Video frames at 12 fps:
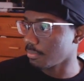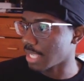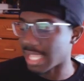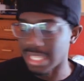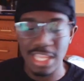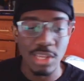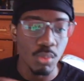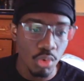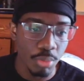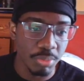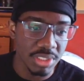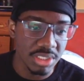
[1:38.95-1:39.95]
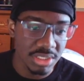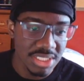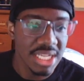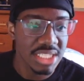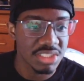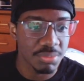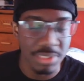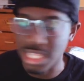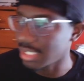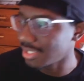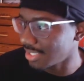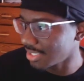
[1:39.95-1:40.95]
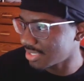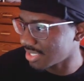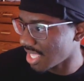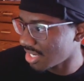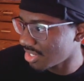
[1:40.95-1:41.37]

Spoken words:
I like warping text, but like this kind